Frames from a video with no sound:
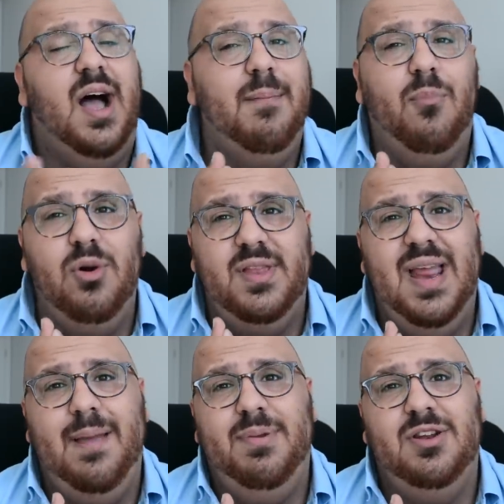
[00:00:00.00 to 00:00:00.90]
I'm more than
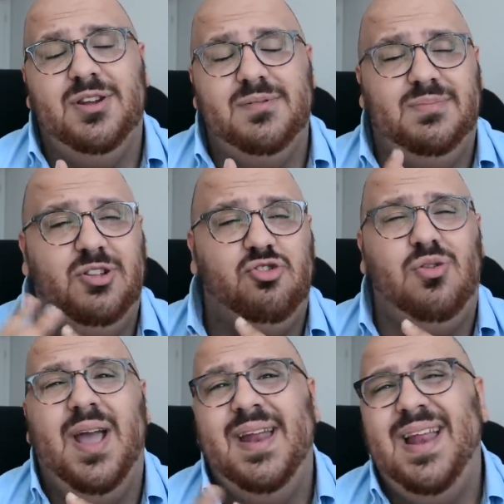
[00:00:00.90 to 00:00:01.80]
happy to, to
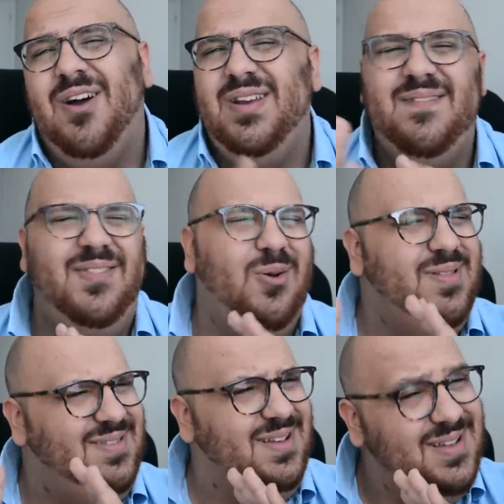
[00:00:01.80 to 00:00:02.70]
try it out, even though
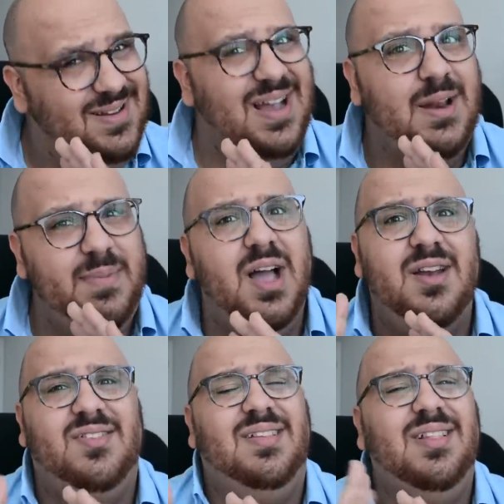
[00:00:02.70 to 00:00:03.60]
it's, uh, gotta be
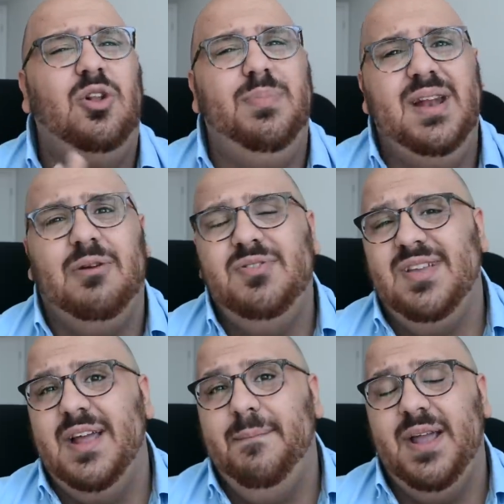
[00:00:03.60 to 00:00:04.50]
honest, a little bit
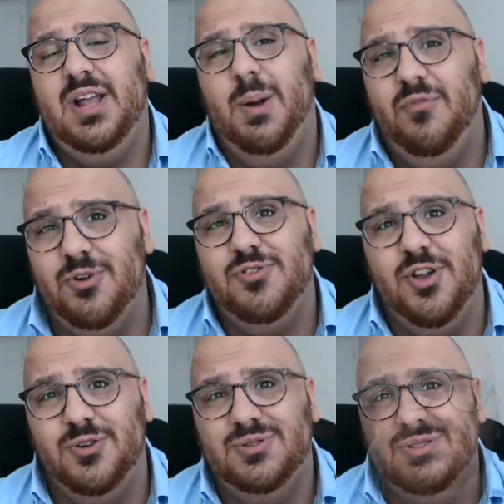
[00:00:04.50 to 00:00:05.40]
outside my comfort
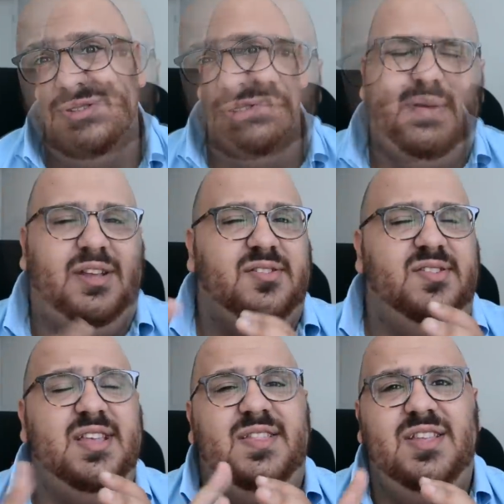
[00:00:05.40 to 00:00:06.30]
zone. Because
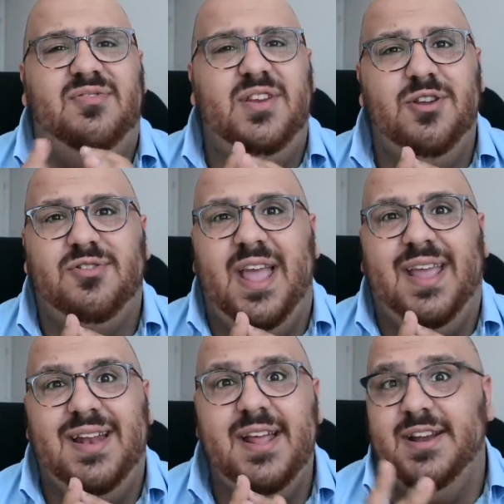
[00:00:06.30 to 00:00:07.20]
seeing these videos, I
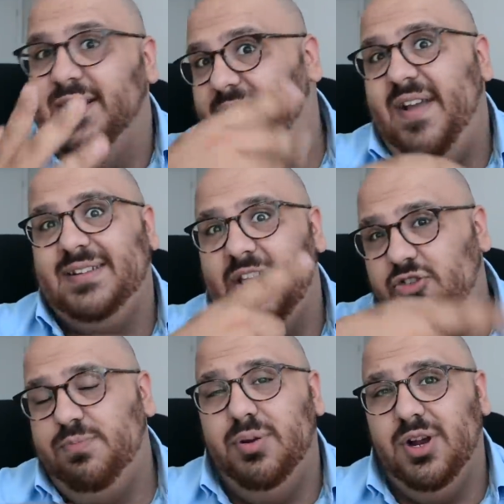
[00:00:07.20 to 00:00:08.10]
can edit. In fact, I
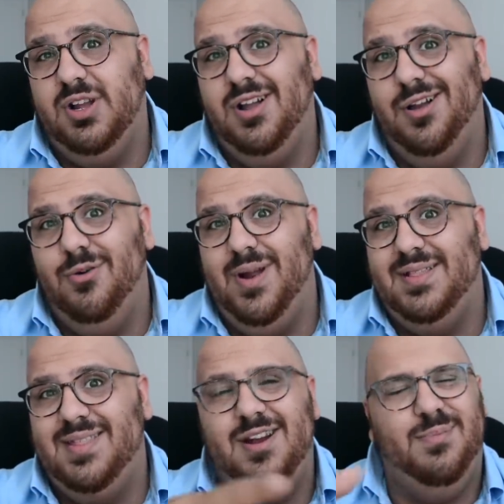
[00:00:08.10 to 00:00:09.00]
just put a cut
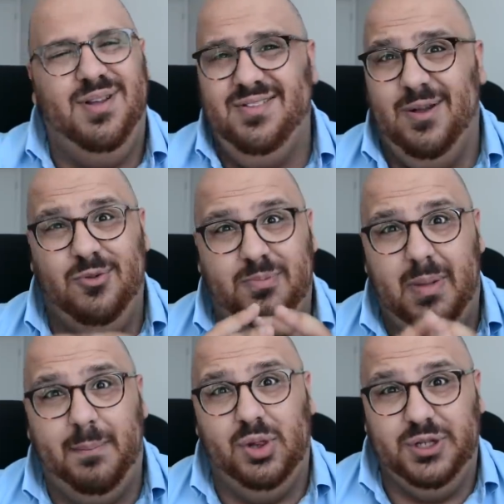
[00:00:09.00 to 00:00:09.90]
right there because I was
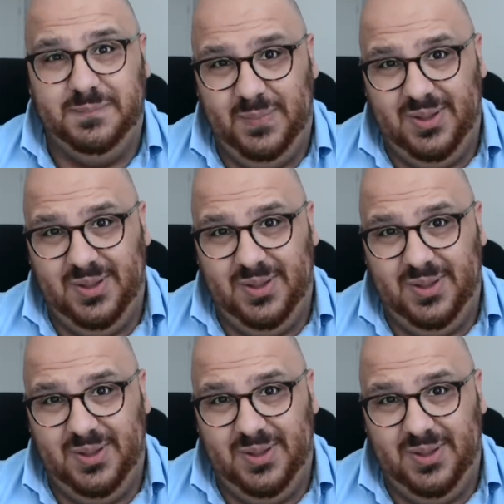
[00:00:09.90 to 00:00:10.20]
mumbling.